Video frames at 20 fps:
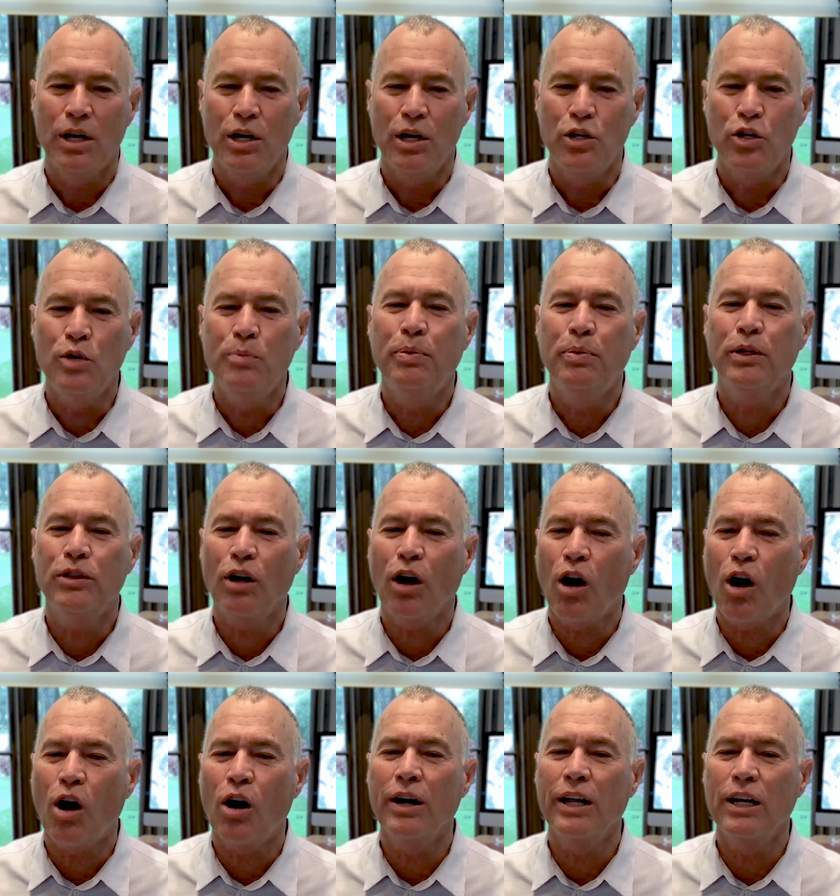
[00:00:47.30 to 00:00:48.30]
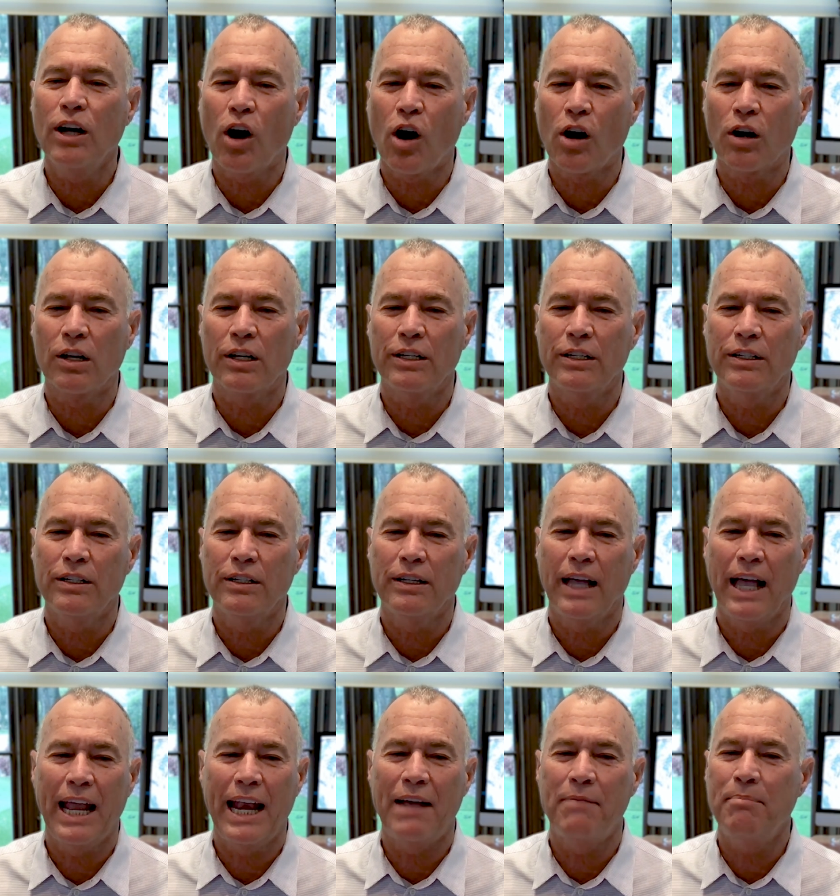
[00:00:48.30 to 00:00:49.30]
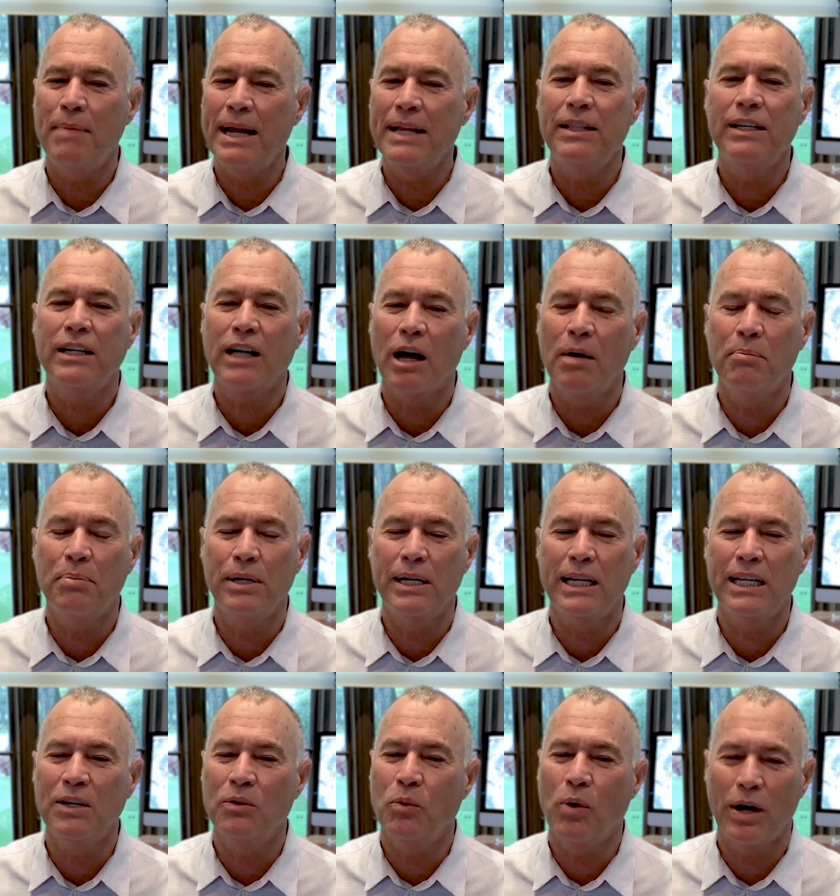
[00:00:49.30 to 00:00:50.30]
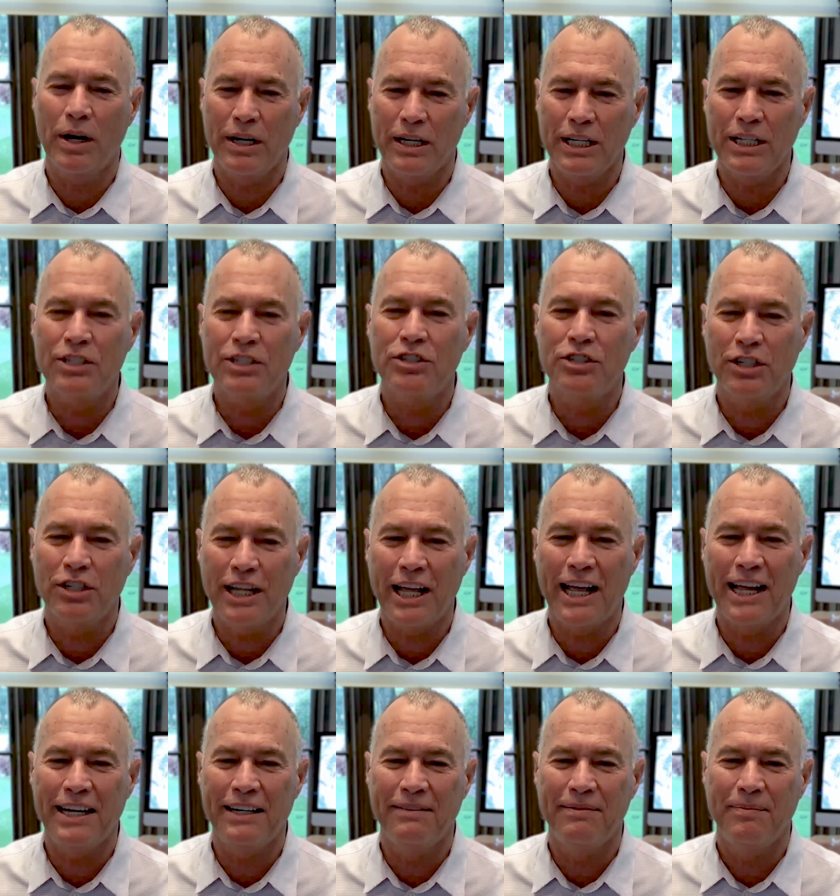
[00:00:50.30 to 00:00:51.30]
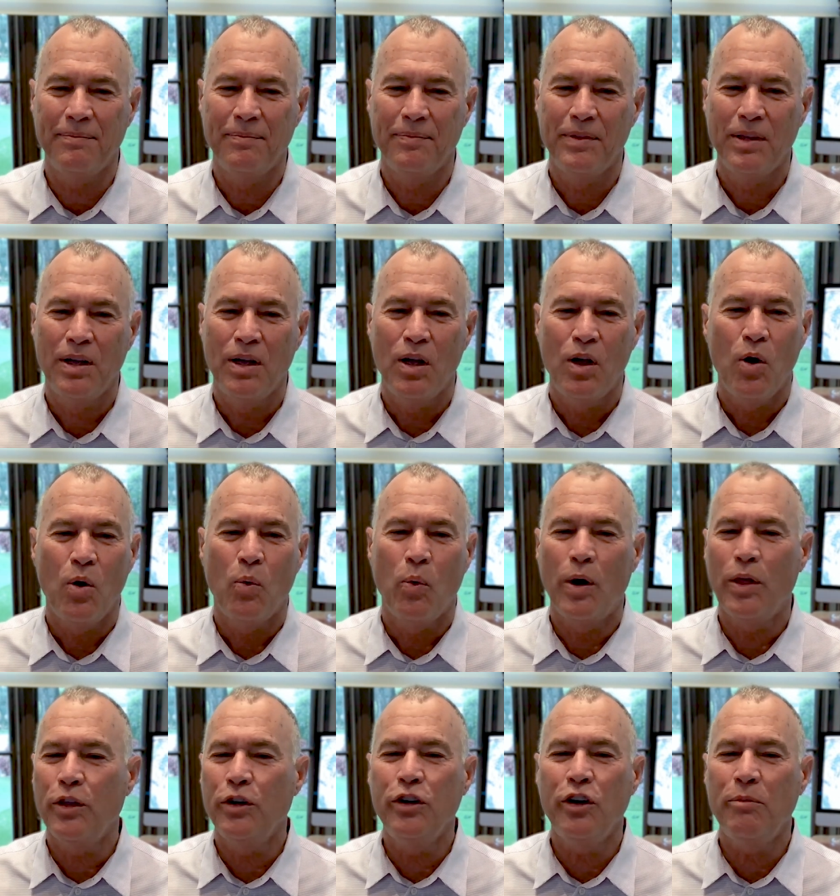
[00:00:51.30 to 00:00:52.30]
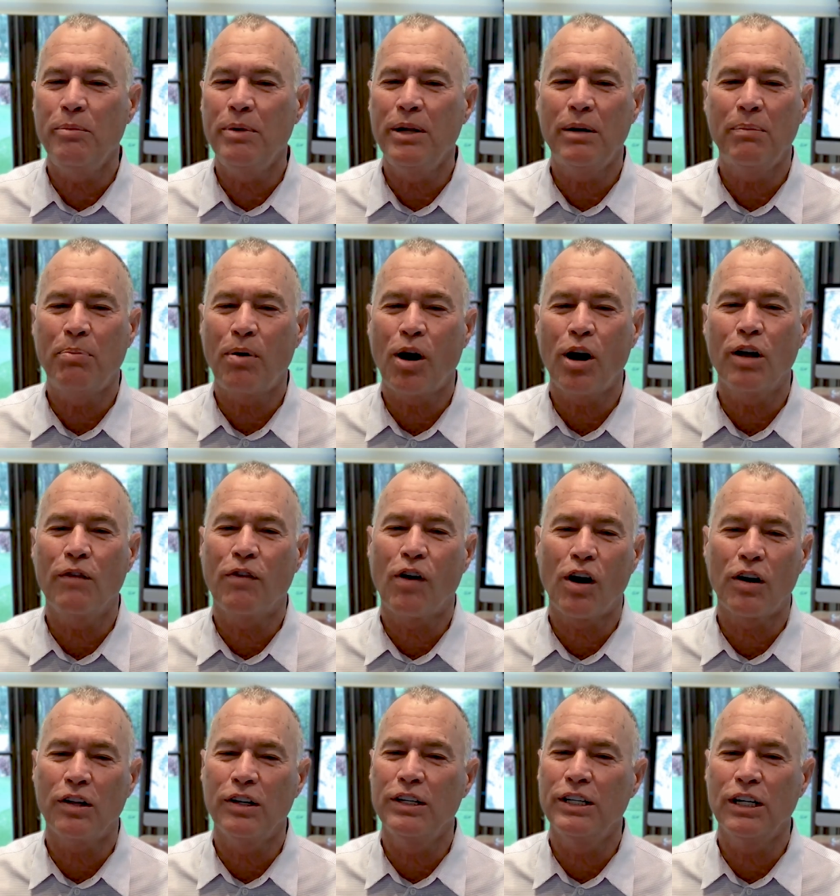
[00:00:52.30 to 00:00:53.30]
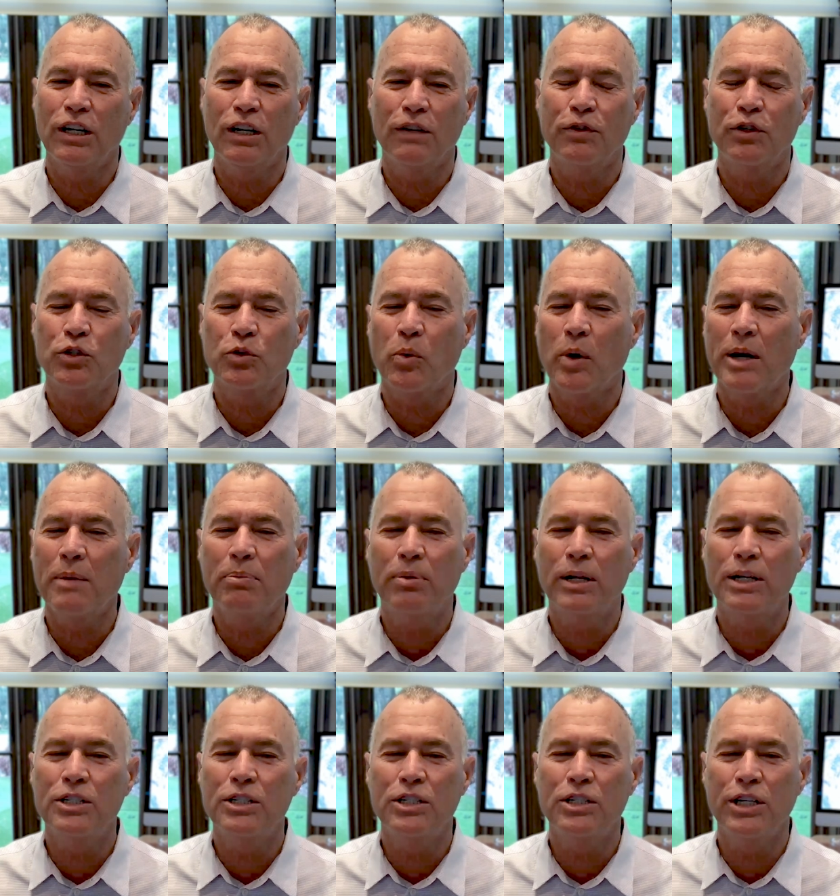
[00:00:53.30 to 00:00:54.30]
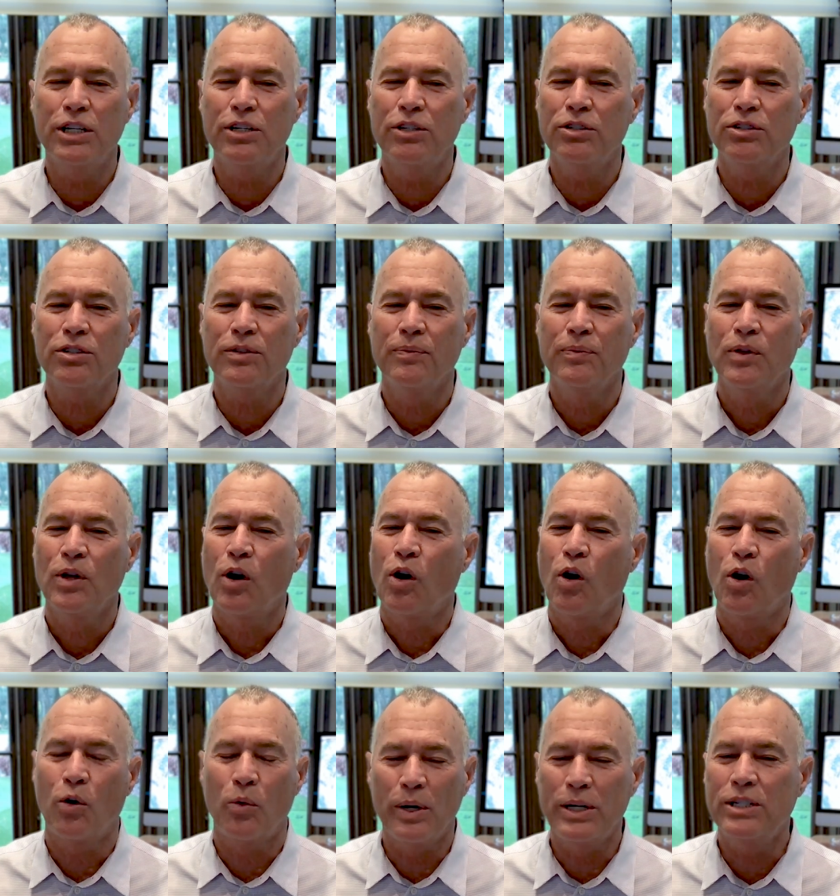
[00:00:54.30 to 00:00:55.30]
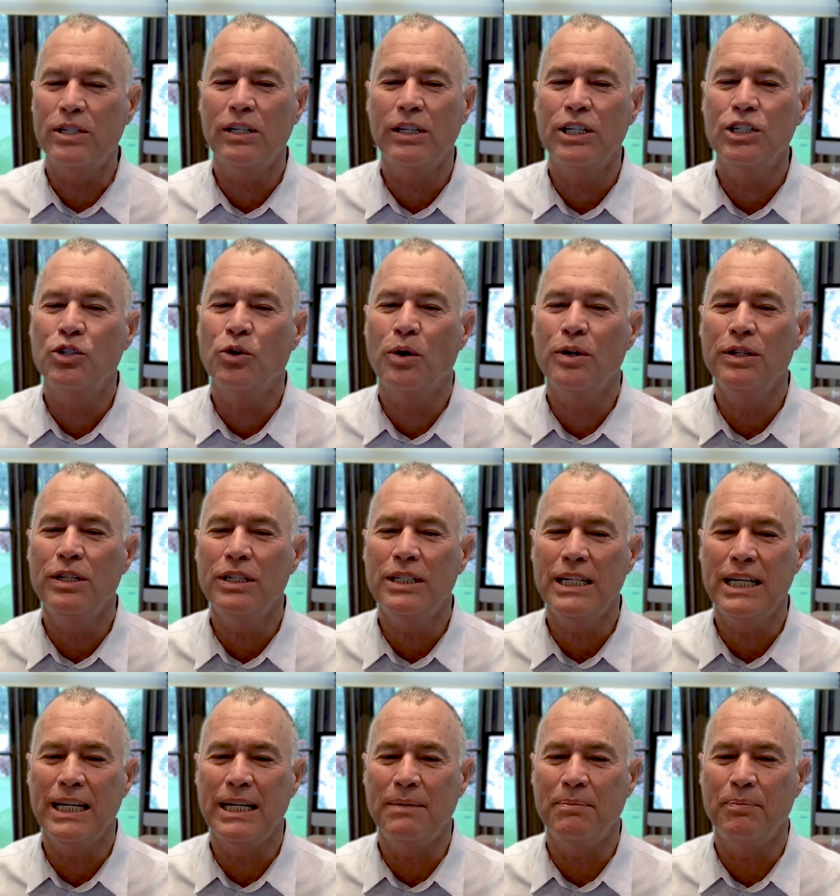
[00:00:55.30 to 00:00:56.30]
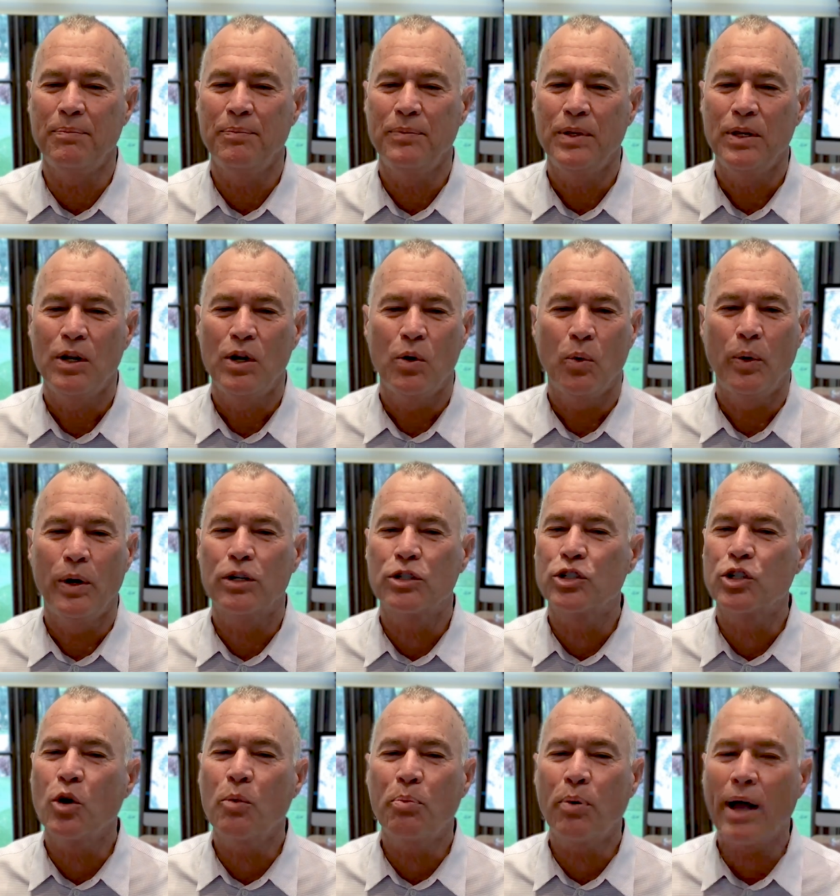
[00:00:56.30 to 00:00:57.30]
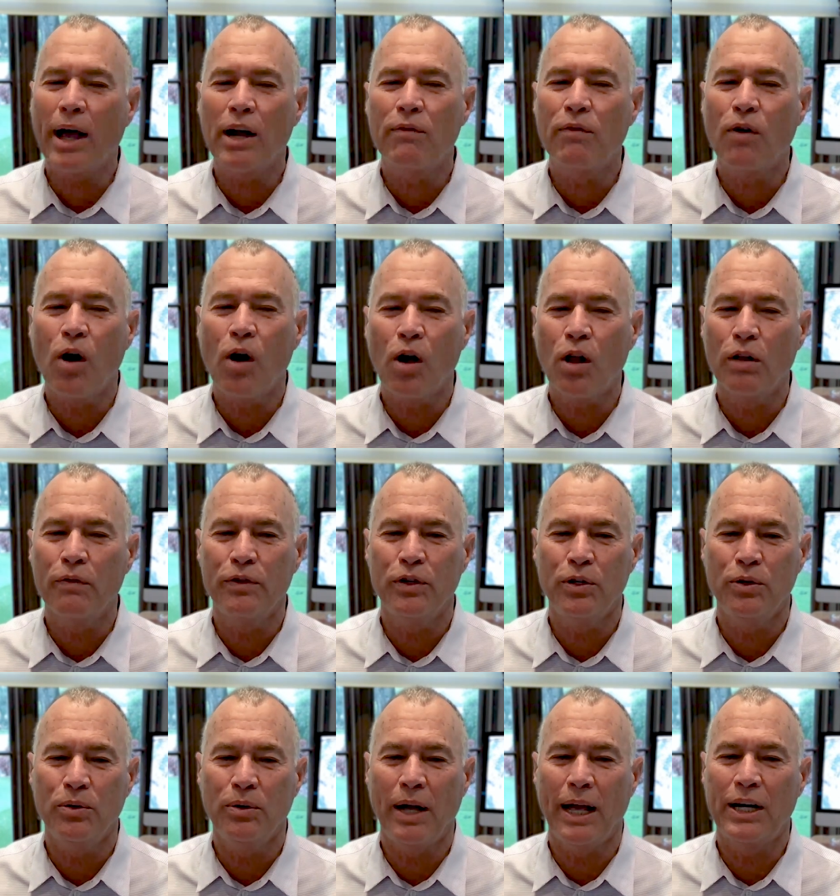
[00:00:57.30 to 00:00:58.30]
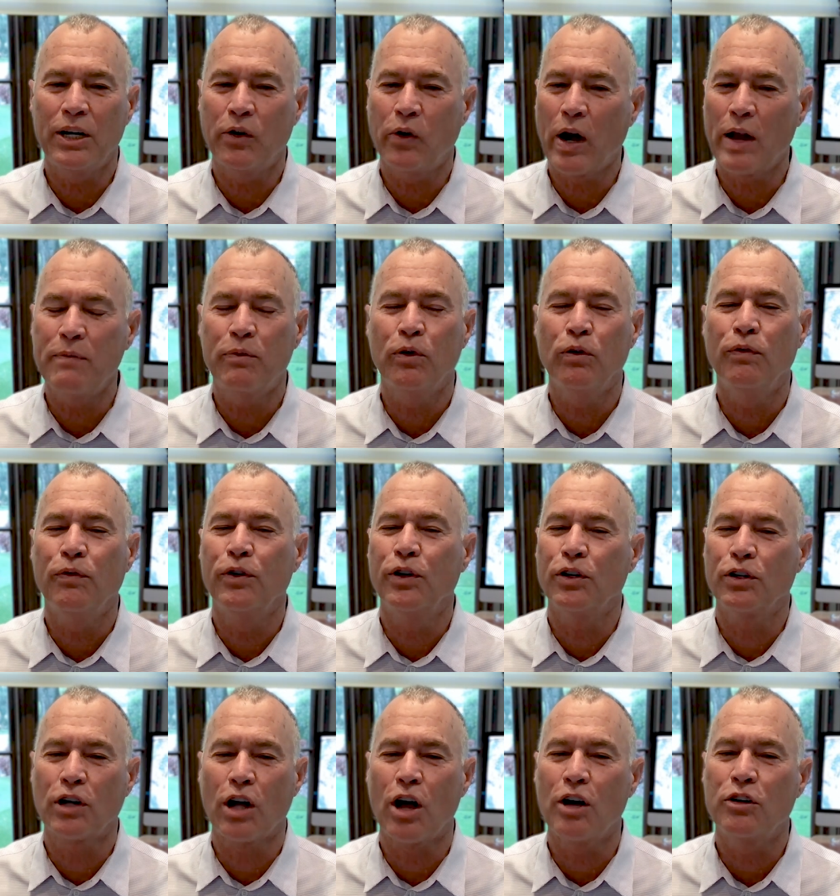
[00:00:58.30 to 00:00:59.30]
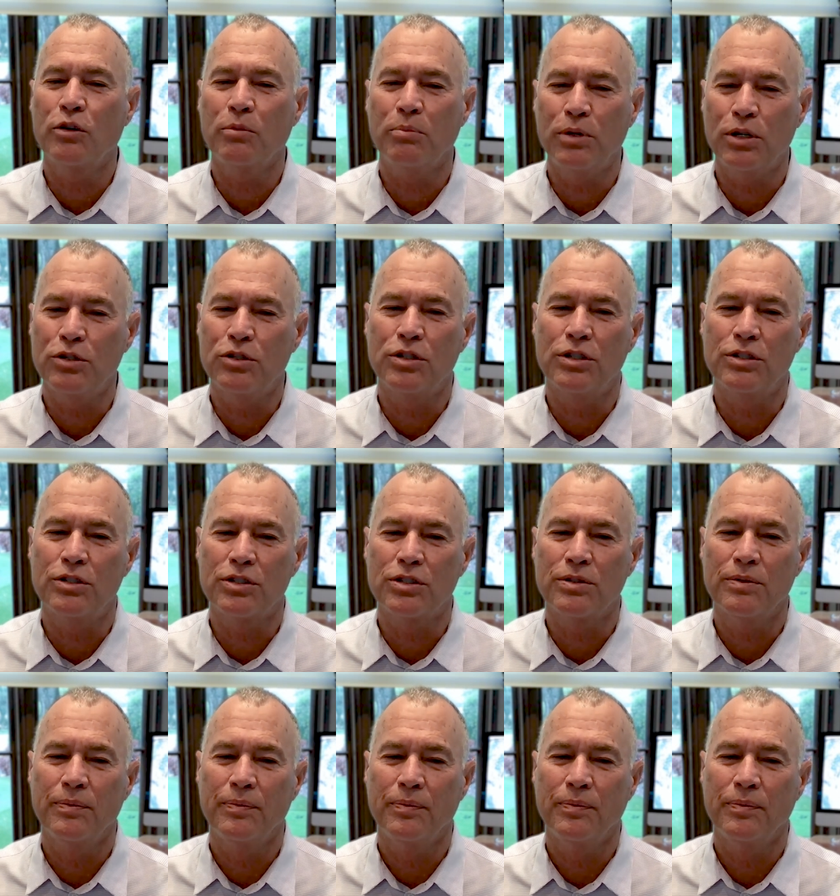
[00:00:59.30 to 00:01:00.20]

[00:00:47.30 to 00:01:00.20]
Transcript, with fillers: You put the heart in Heartland and have made the company what it is today. Whether you have been a part of Heartland Dental for 20 plus years or recently joined the team, we are so proud of all of you and grateful for your contributions.